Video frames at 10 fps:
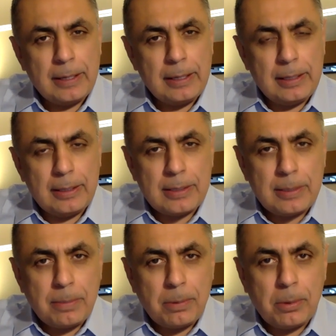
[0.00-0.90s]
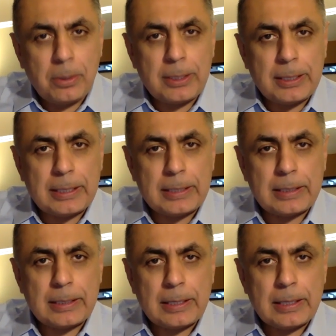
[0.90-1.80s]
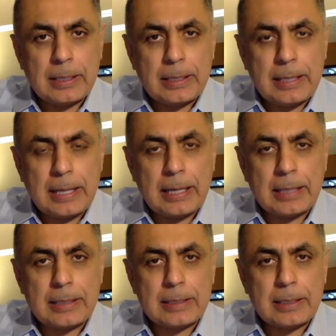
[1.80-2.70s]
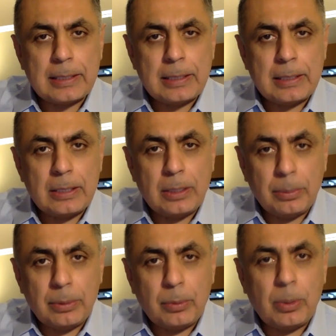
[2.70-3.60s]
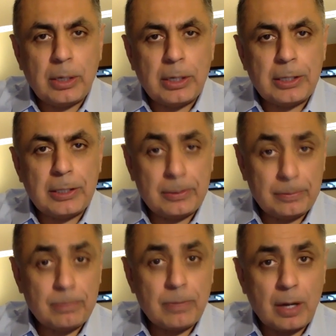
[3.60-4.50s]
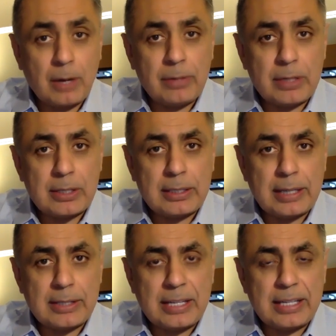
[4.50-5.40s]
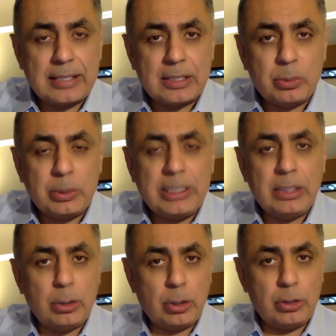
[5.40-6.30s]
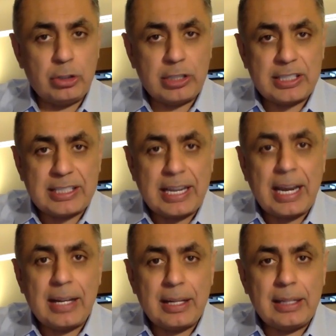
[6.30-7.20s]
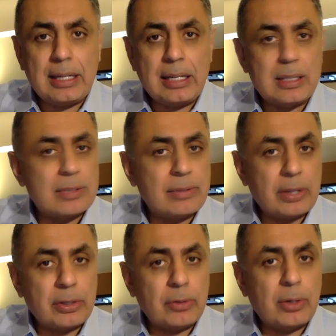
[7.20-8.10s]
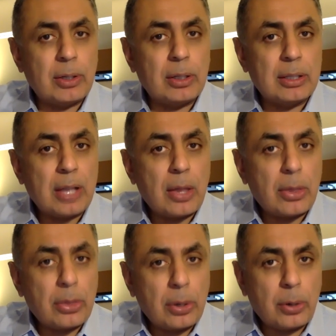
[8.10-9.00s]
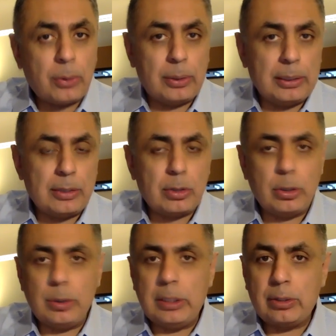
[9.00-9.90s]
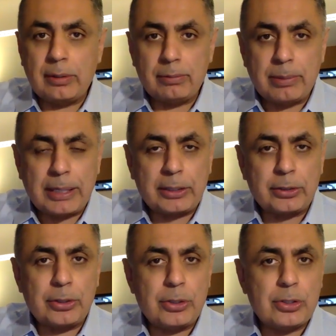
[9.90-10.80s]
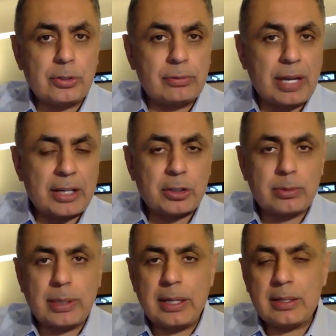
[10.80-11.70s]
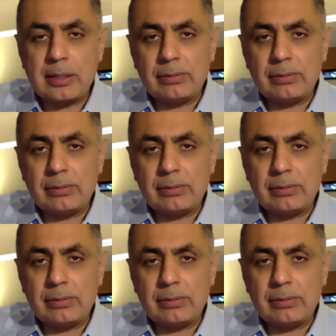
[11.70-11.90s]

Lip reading: it is important that, number one, obviously, as dentists, we need to understand the case very well, thoroughly. So you need to have records of x-rays and